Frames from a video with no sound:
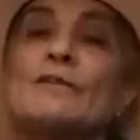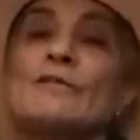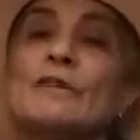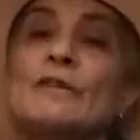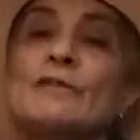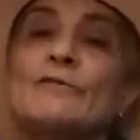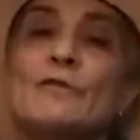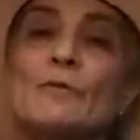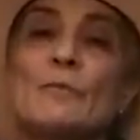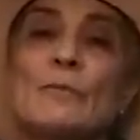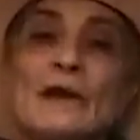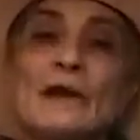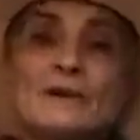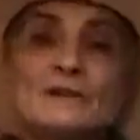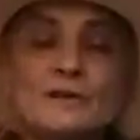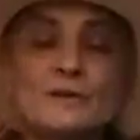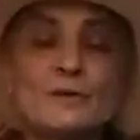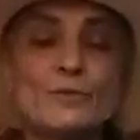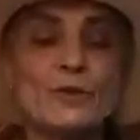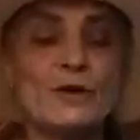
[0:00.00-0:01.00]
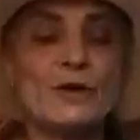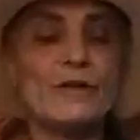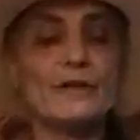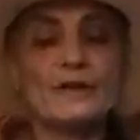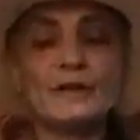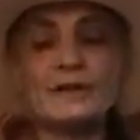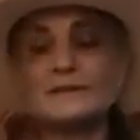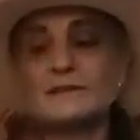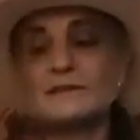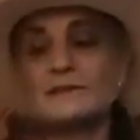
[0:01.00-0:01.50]
of information with
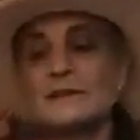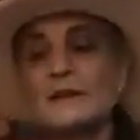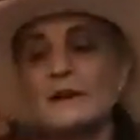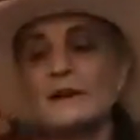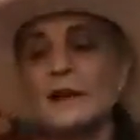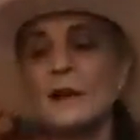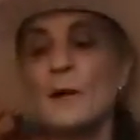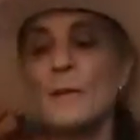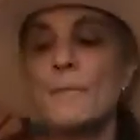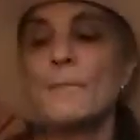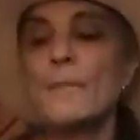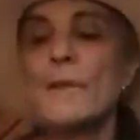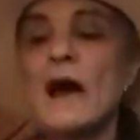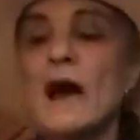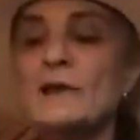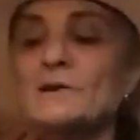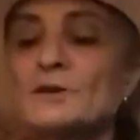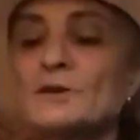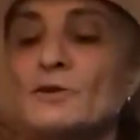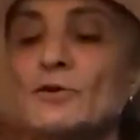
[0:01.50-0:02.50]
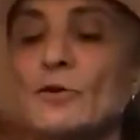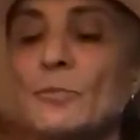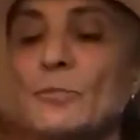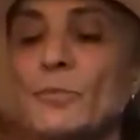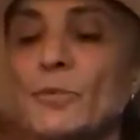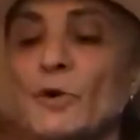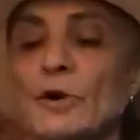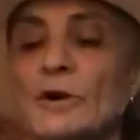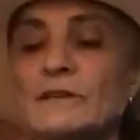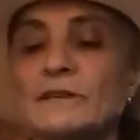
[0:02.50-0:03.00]
his magical
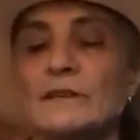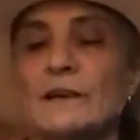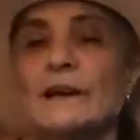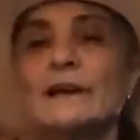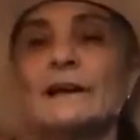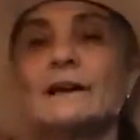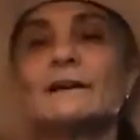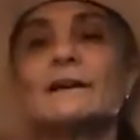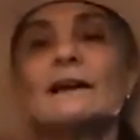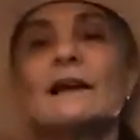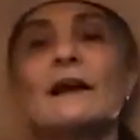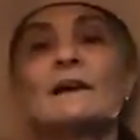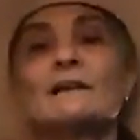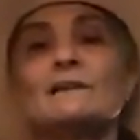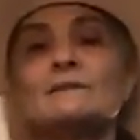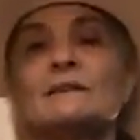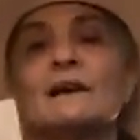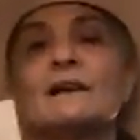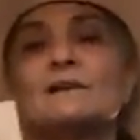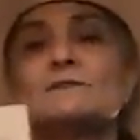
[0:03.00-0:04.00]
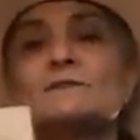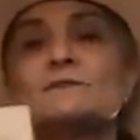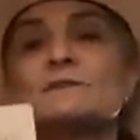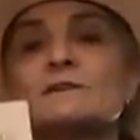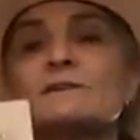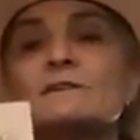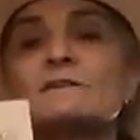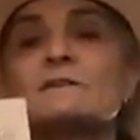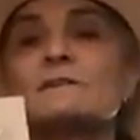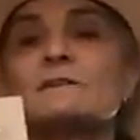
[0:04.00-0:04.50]
books and
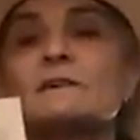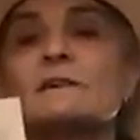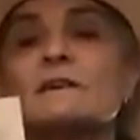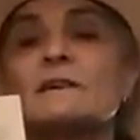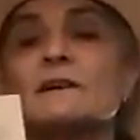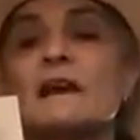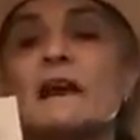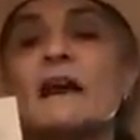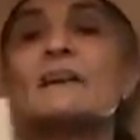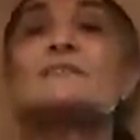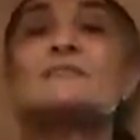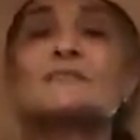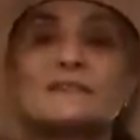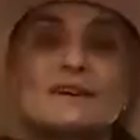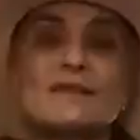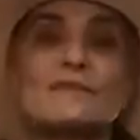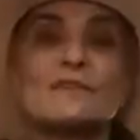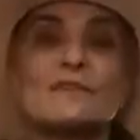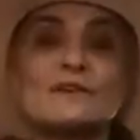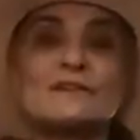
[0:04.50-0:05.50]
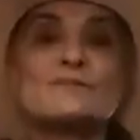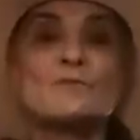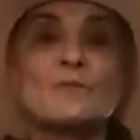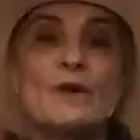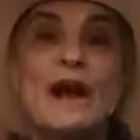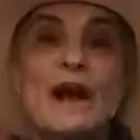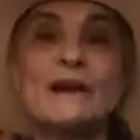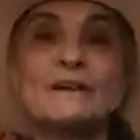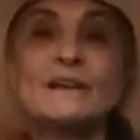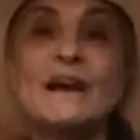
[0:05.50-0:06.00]
incantations, and to live in his
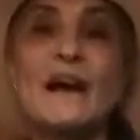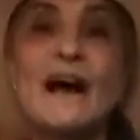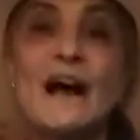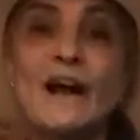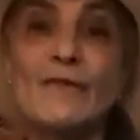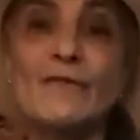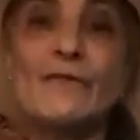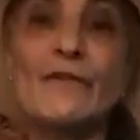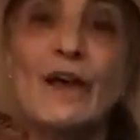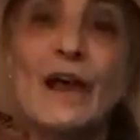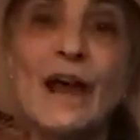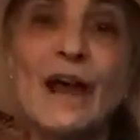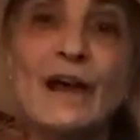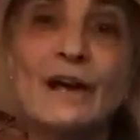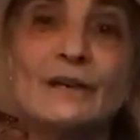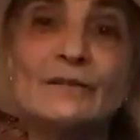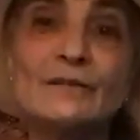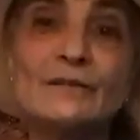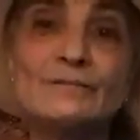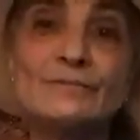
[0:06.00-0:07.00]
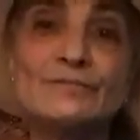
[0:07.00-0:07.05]
ragtag van.